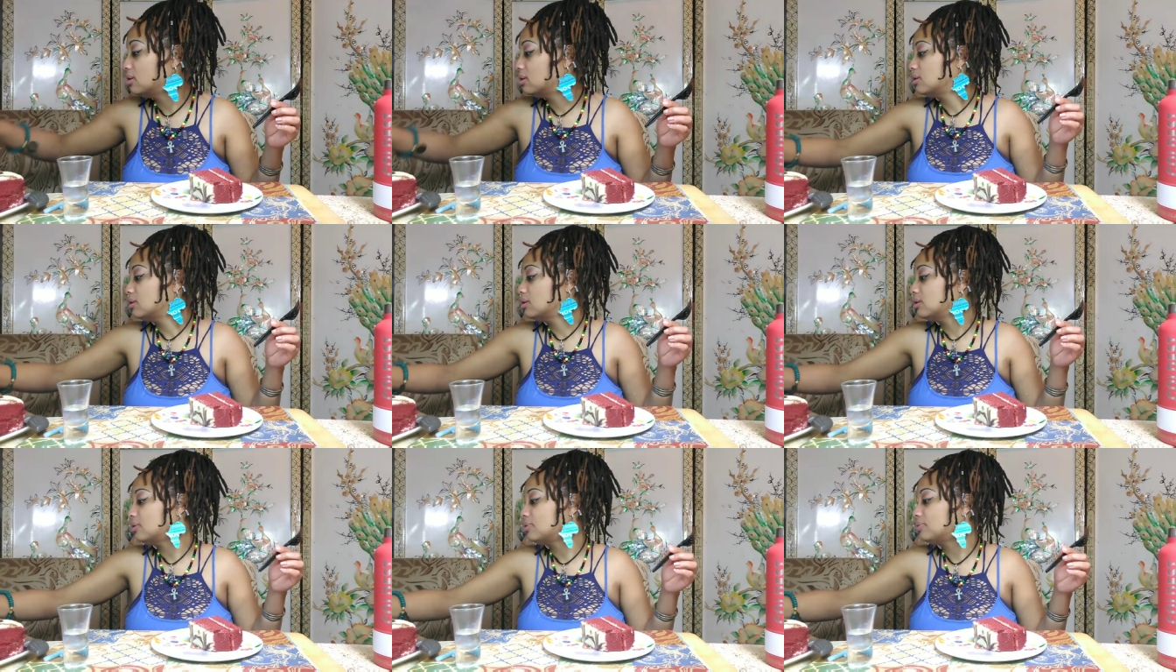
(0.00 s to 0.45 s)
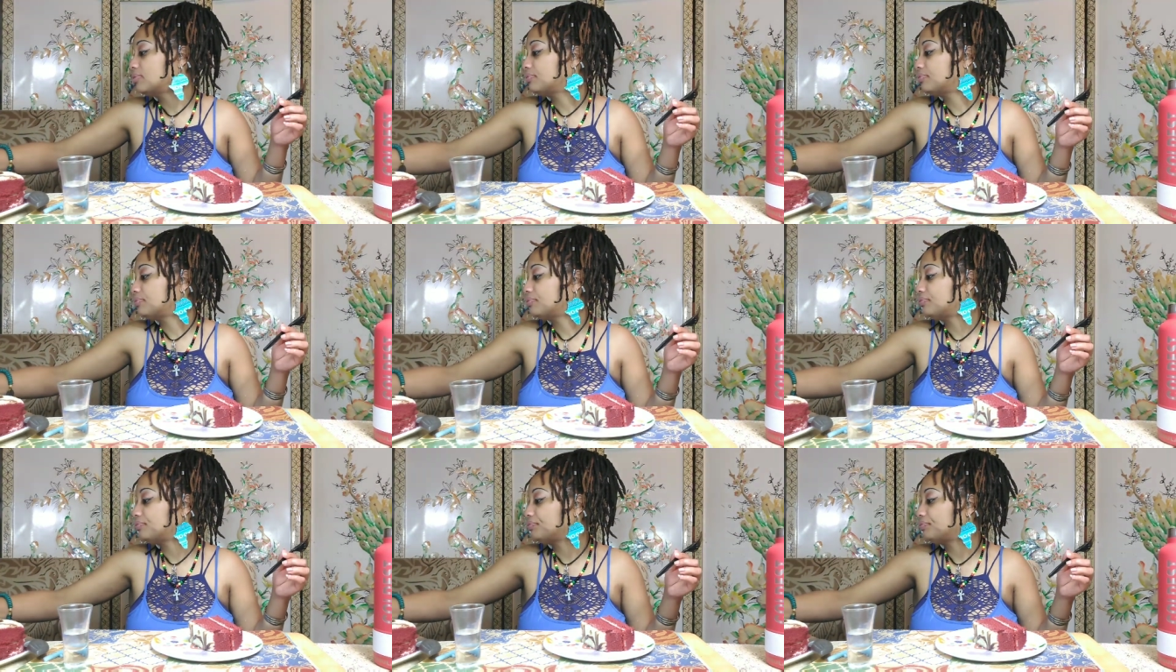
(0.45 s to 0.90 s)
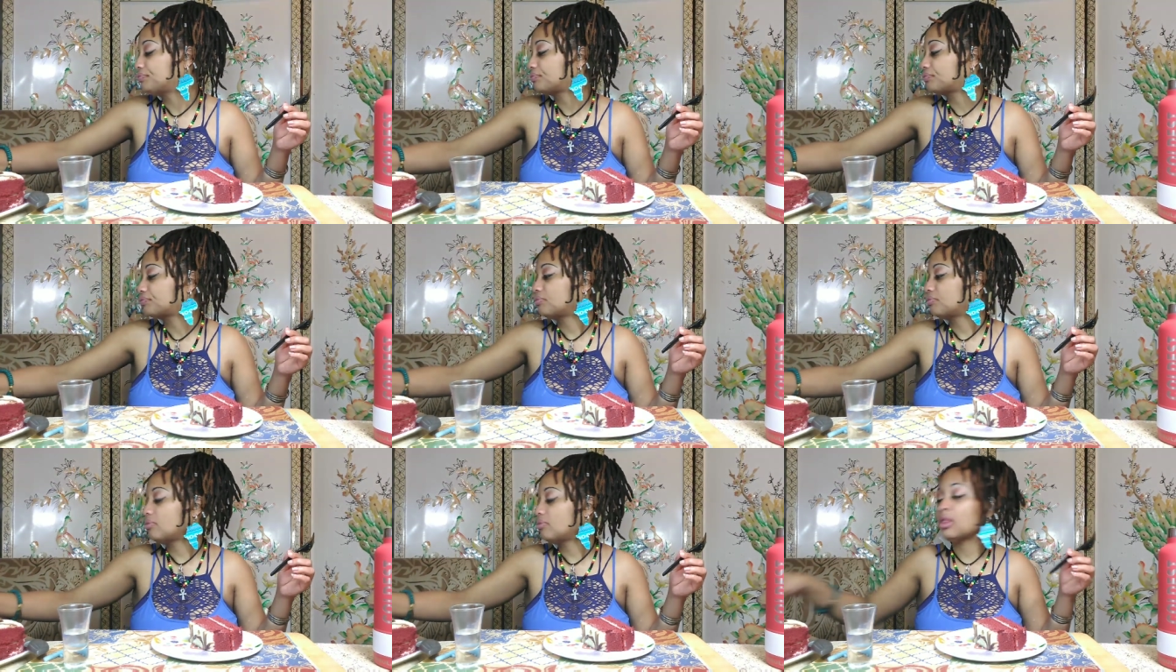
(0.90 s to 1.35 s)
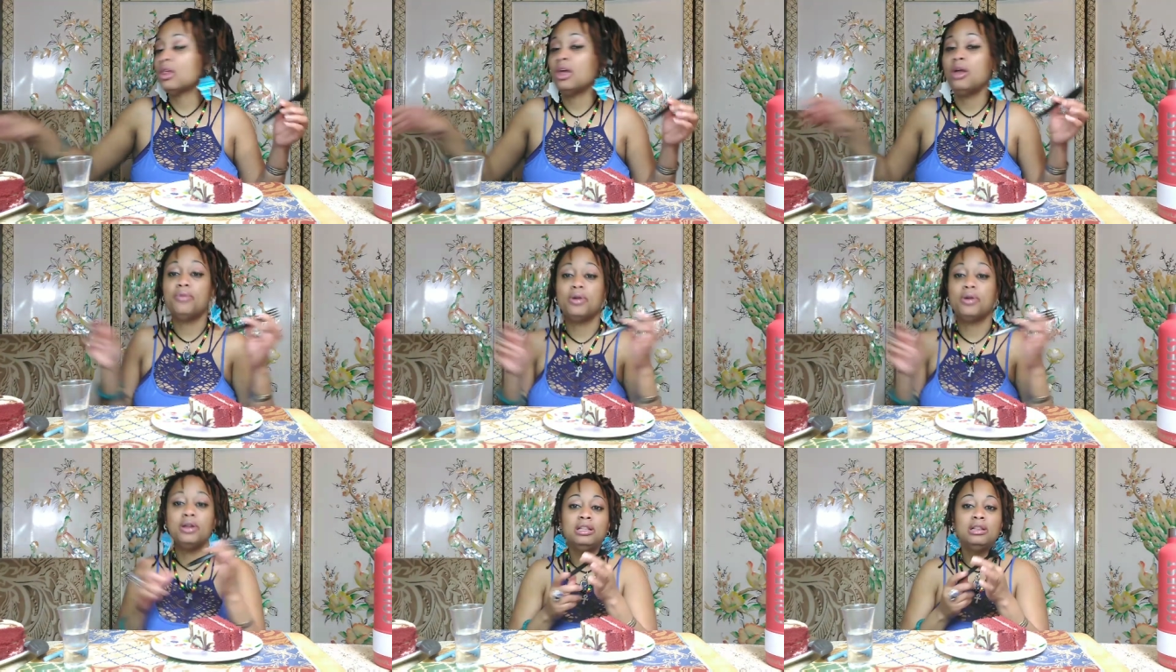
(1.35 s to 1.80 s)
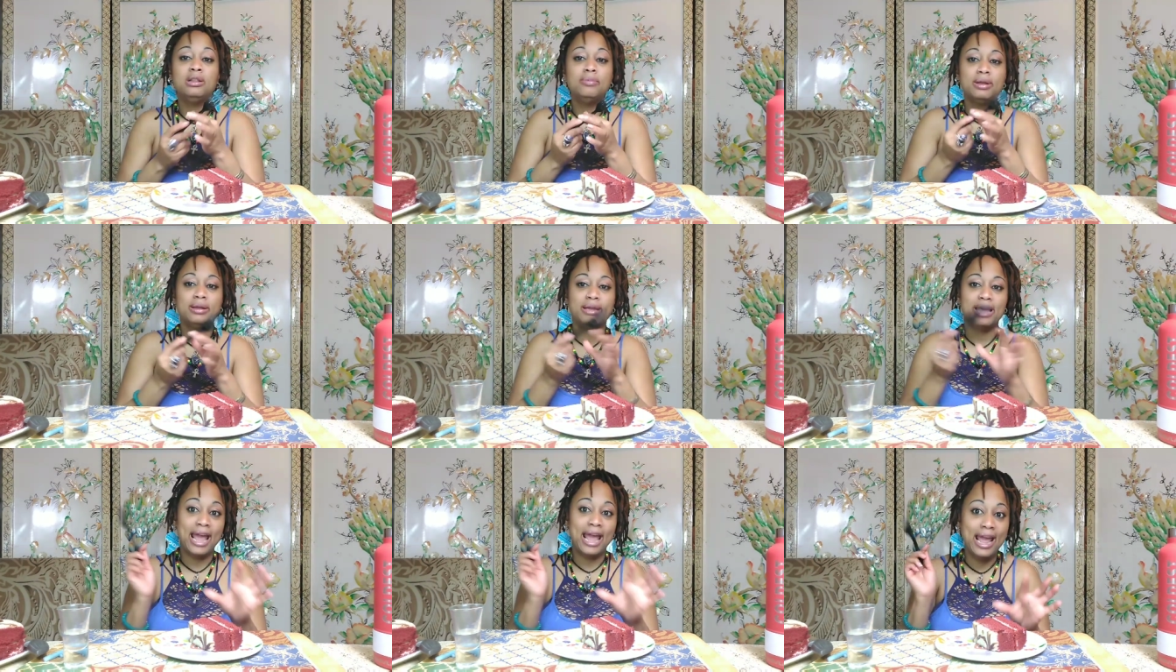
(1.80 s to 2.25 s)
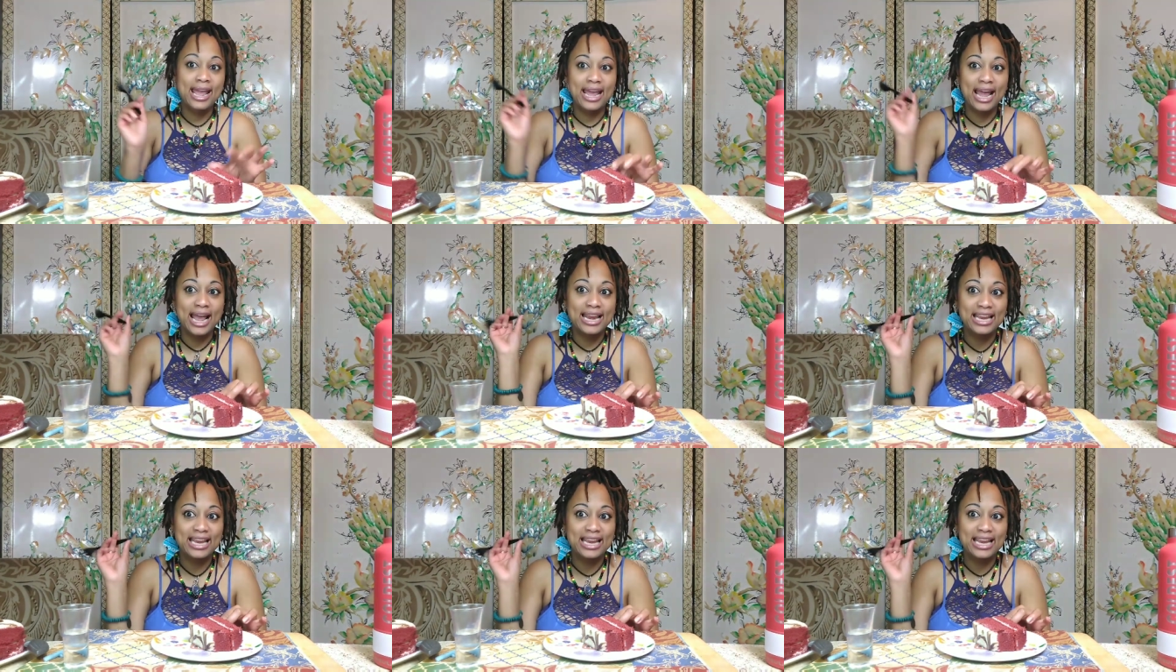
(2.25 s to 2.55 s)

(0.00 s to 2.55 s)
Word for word: All right, we a little bit of cake,